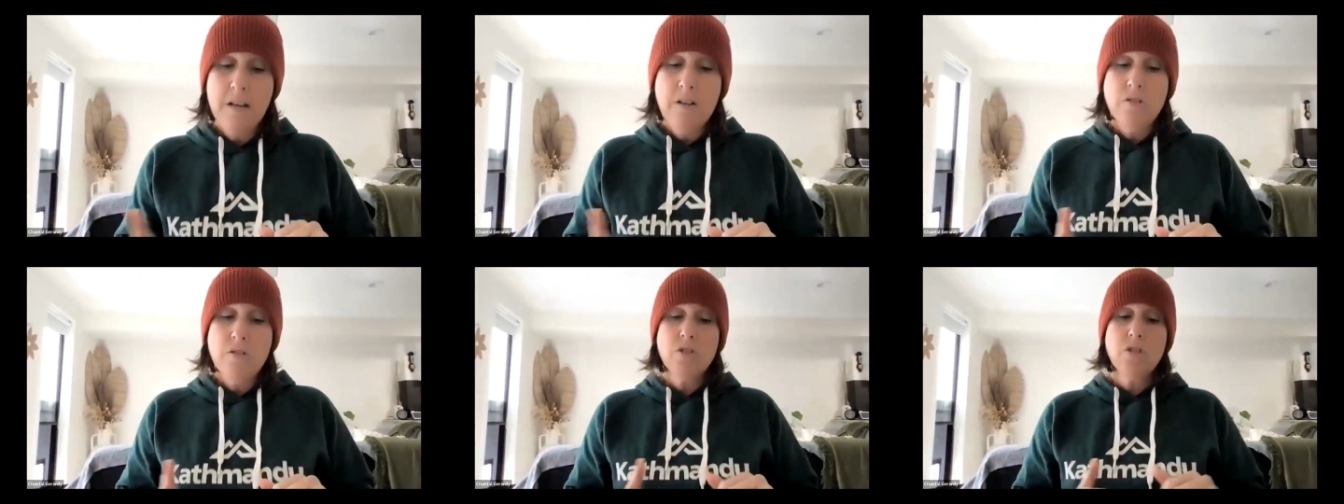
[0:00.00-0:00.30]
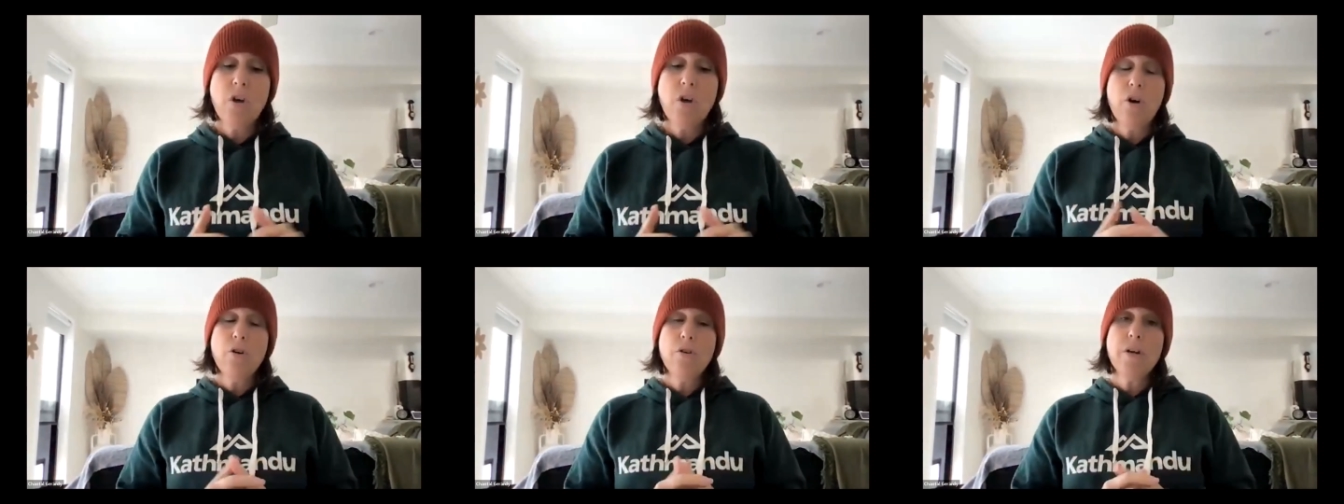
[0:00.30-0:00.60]

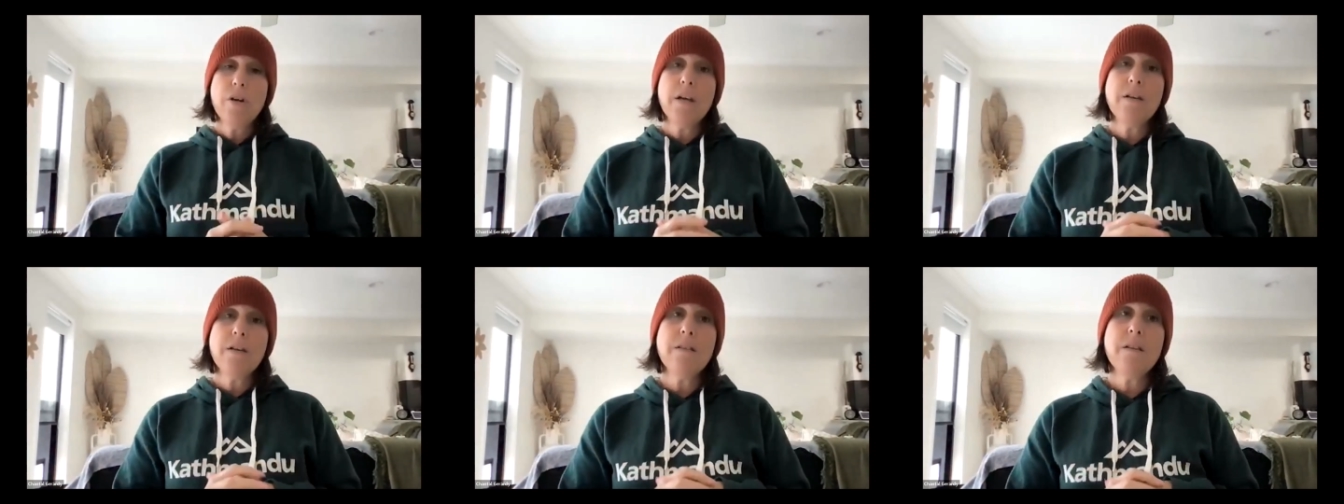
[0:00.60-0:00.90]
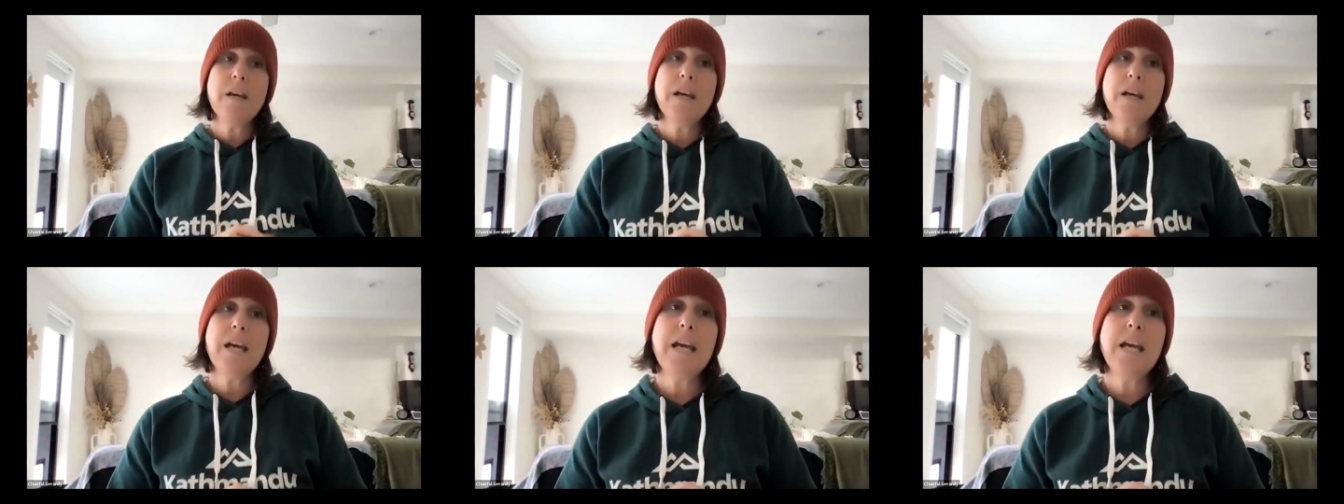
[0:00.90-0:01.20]
So
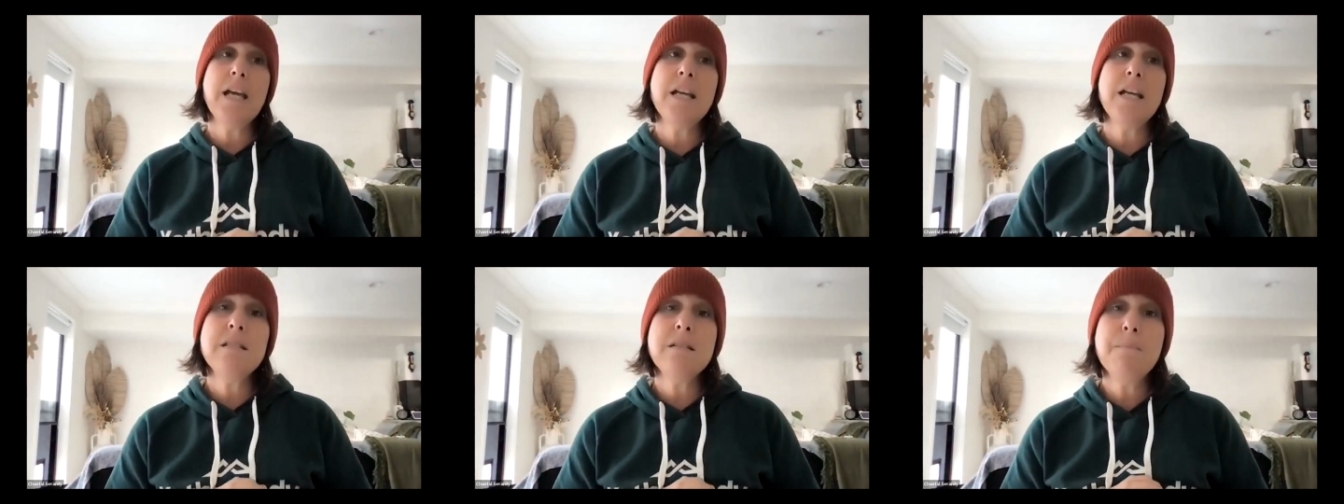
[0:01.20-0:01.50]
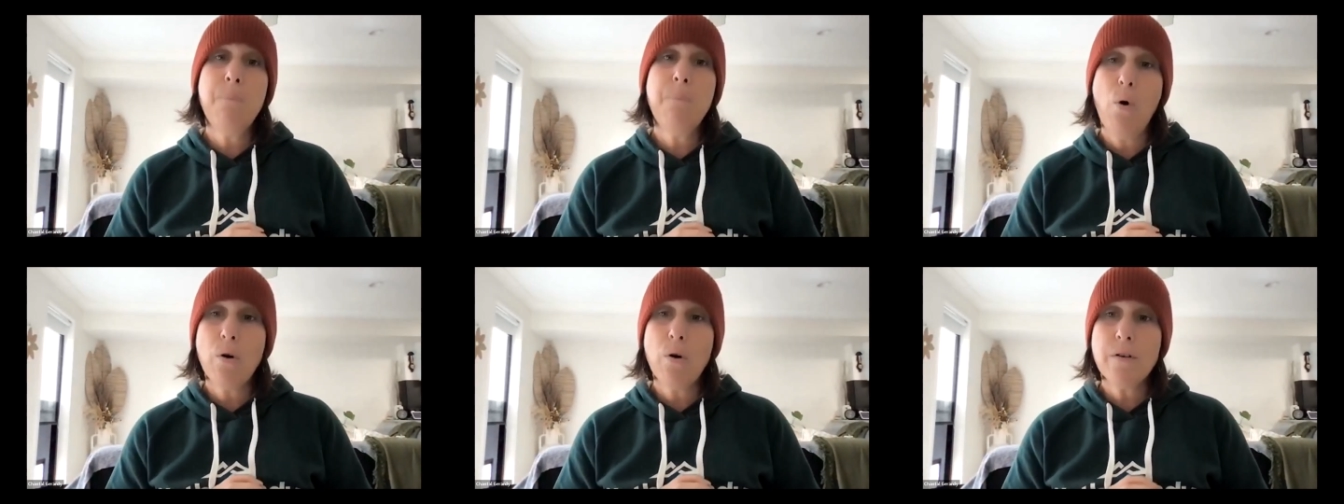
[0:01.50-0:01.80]
it's
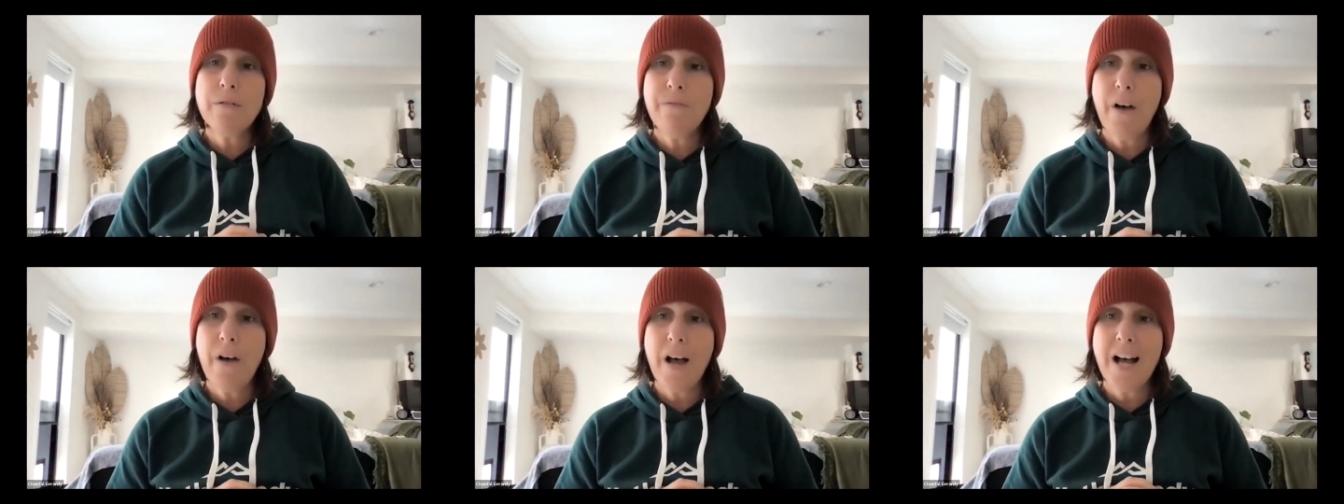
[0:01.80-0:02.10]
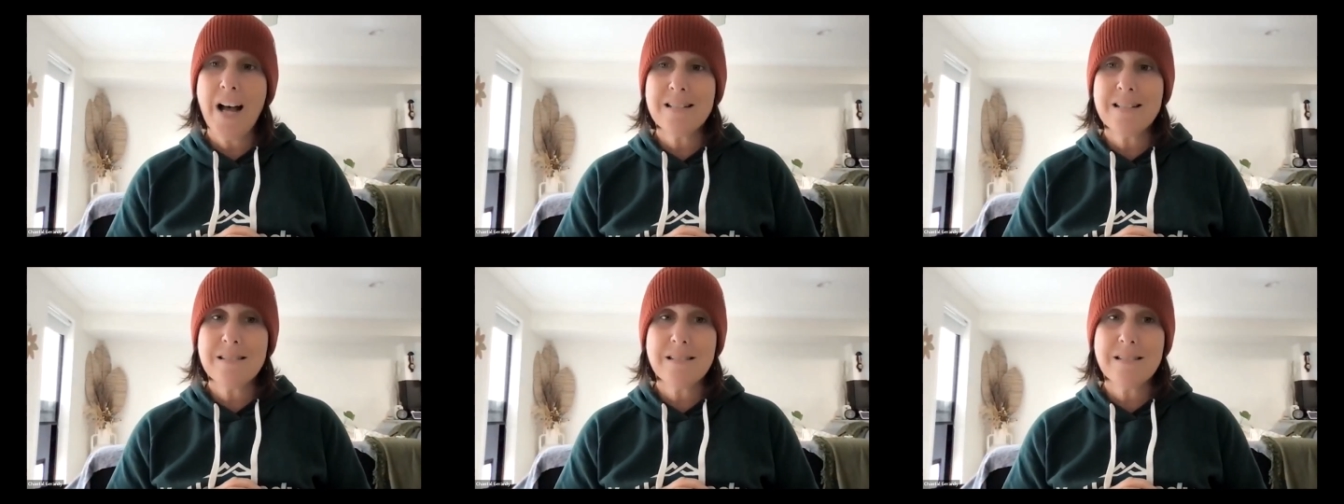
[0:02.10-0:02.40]
important for
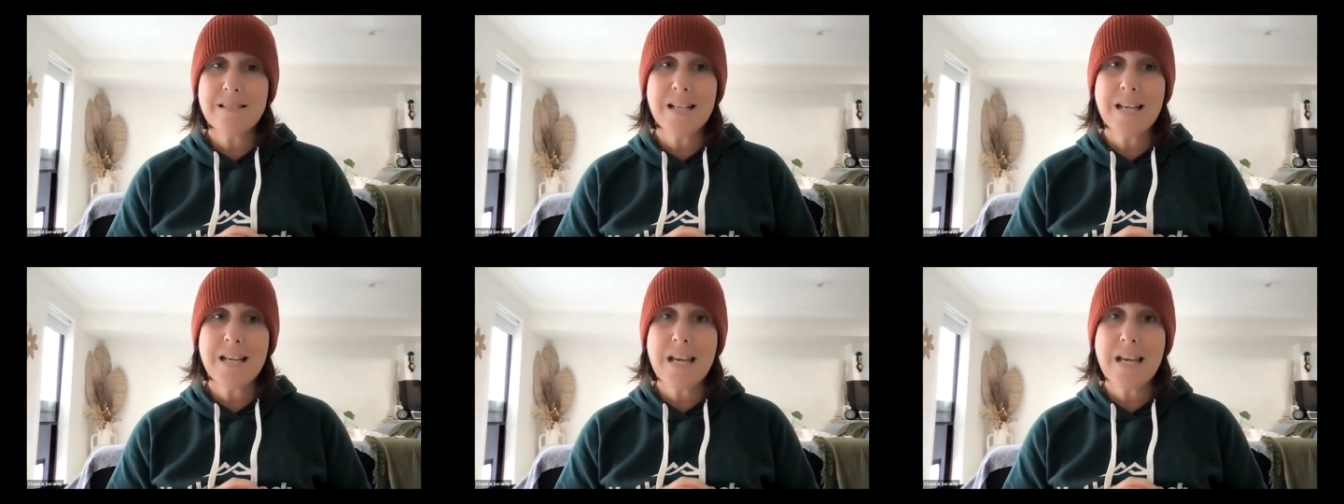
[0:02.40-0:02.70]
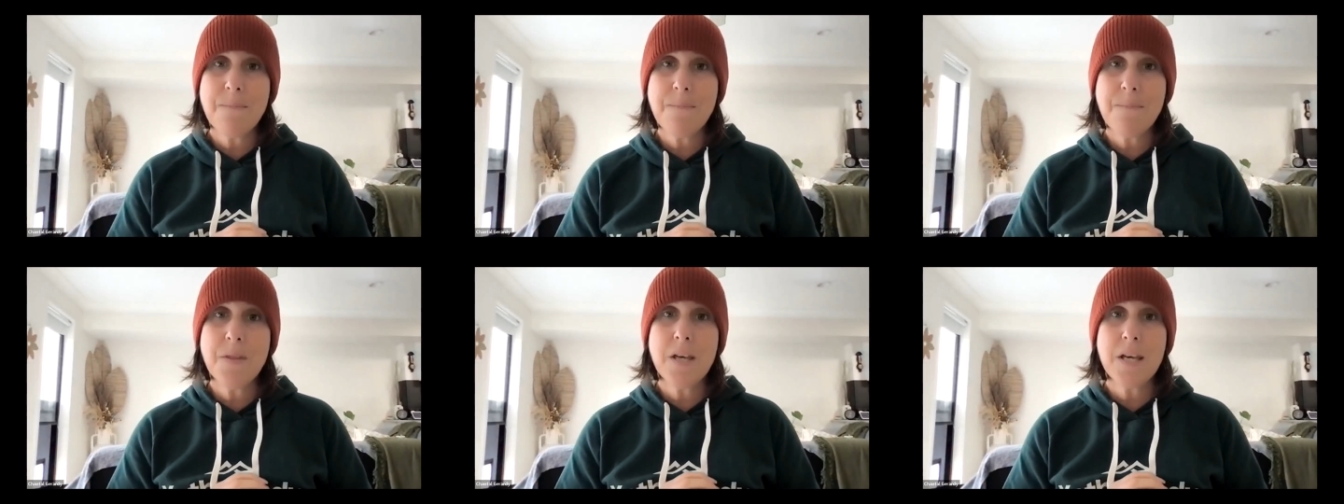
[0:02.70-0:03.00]
us to
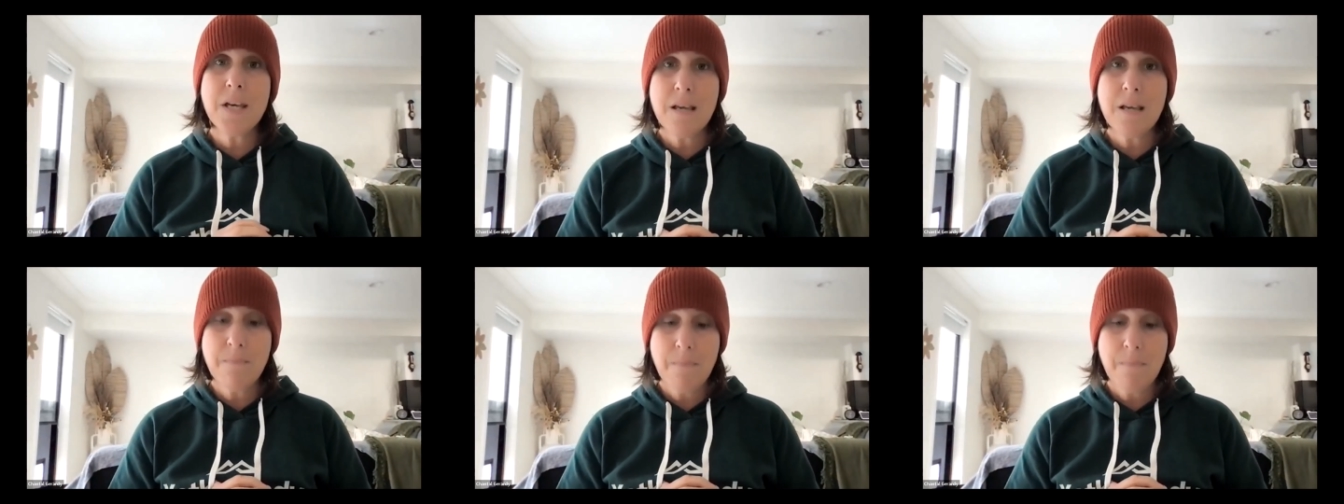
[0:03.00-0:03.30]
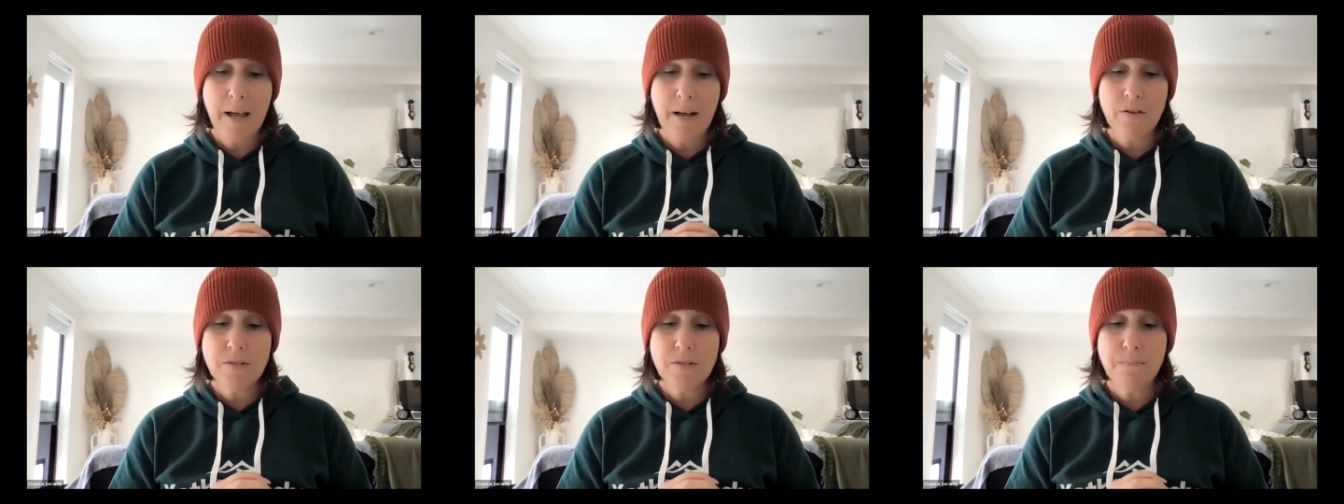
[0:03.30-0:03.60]
keep the
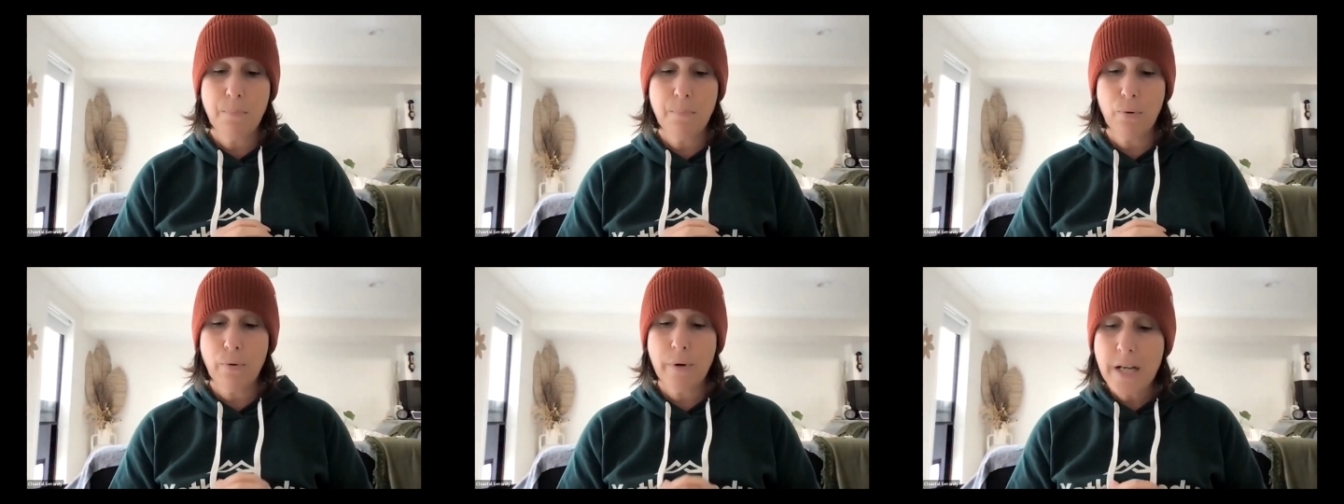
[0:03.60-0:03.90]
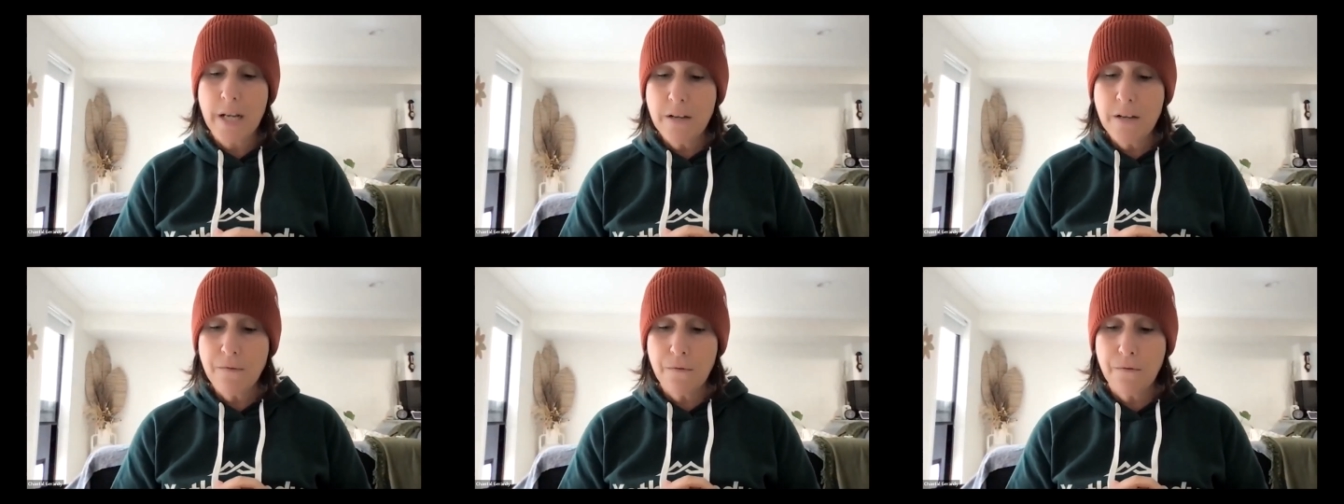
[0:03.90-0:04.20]
emails
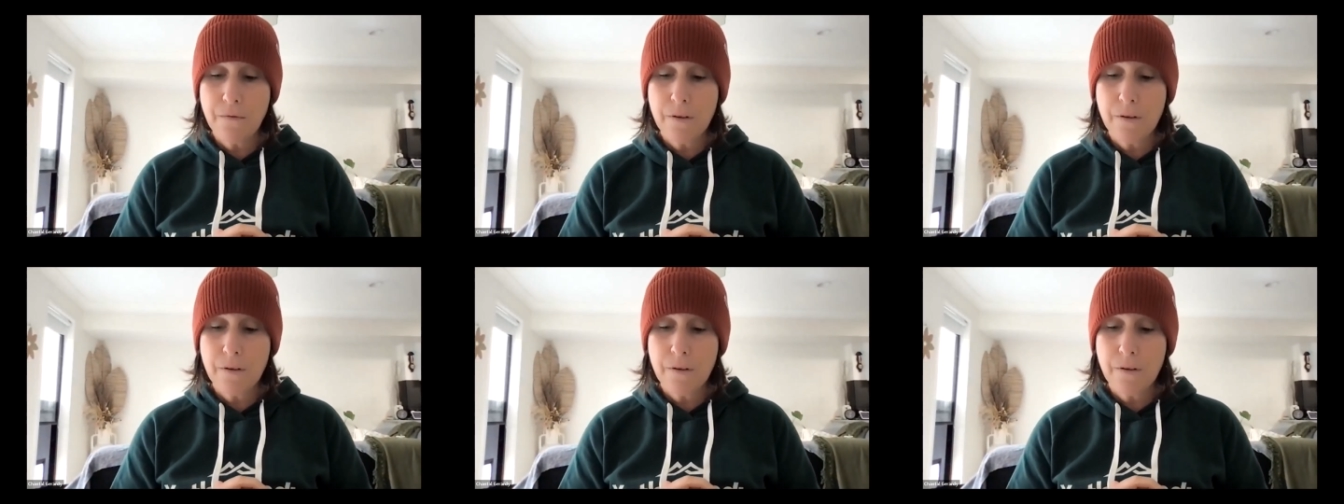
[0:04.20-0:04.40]
brief